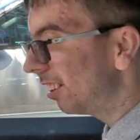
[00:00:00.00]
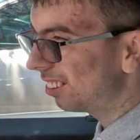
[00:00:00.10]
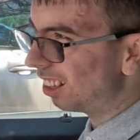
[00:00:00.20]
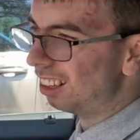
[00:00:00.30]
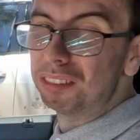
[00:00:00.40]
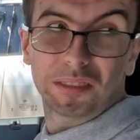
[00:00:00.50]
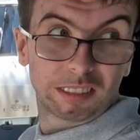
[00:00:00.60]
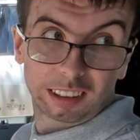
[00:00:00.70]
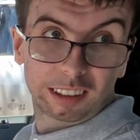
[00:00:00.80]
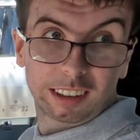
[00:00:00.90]
so
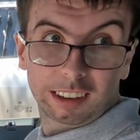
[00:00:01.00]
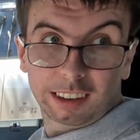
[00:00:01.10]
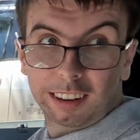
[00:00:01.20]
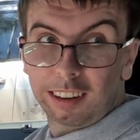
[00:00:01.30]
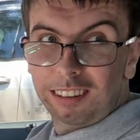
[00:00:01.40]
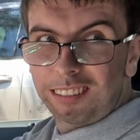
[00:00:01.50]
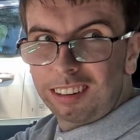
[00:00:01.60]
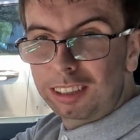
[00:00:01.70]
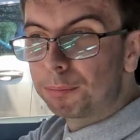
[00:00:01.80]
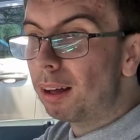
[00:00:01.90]

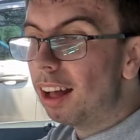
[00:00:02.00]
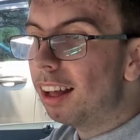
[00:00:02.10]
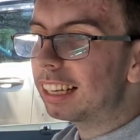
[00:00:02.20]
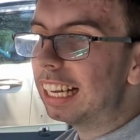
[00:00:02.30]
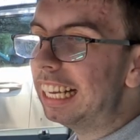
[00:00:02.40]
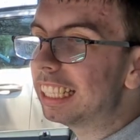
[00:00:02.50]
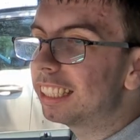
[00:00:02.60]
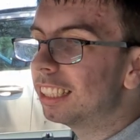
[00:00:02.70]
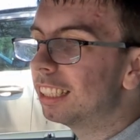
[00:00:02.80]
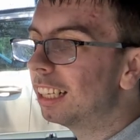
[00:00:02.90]
park,
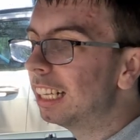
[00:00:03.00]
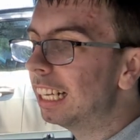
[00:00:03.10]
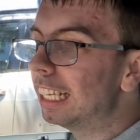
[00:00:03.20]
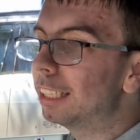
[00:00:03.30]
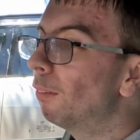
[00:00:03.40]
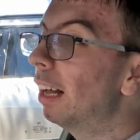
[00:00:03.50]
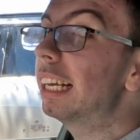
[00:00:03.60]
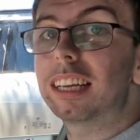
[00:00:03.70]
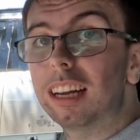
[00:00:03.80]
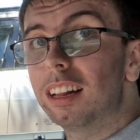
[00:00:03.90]
it's a
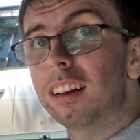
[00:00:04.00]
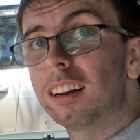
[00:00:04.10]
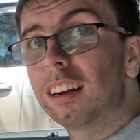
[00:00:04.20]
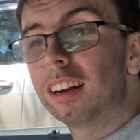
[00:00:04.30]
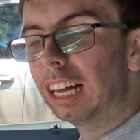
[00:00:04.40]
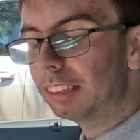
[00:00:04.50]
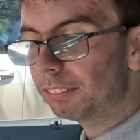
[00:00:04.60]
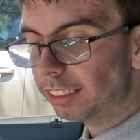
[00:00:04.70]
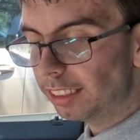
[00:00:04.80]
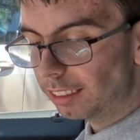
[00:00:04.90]
wide car, that's
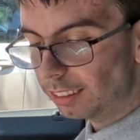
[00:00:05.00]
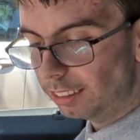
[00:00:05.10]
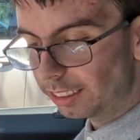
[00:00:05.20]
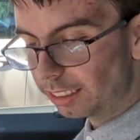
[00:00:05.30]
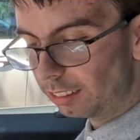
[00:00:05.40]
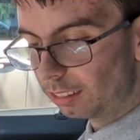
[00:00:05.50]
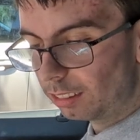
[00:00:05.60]
for certain. It's a